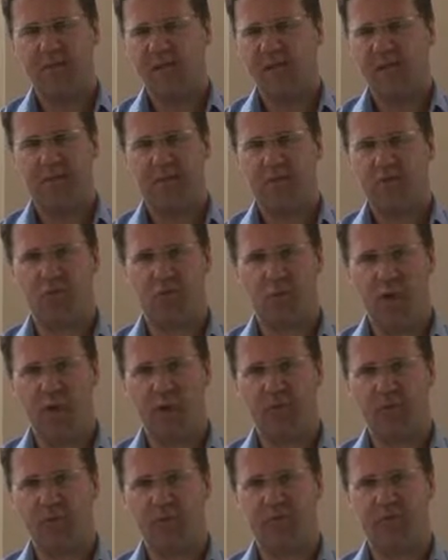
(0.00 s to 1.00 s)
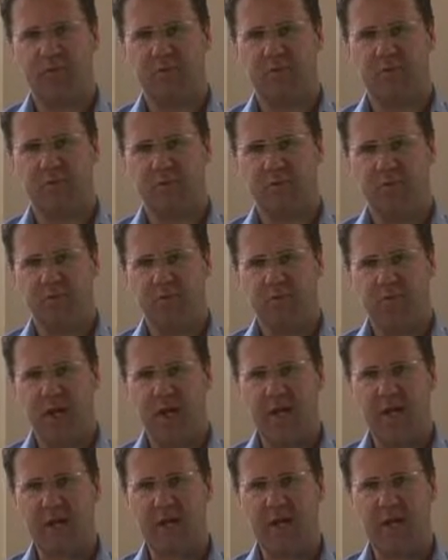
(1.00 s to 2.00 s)
let that rob you from your
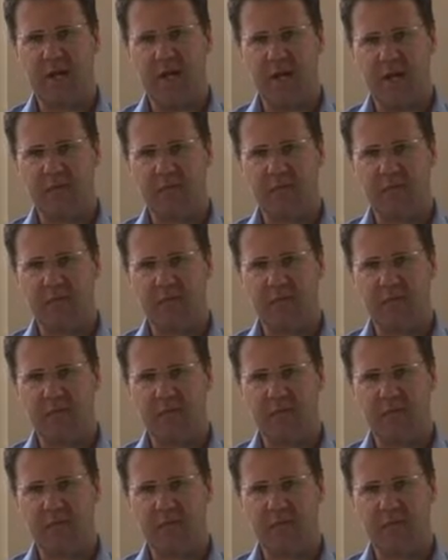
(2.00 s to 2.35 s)
faith and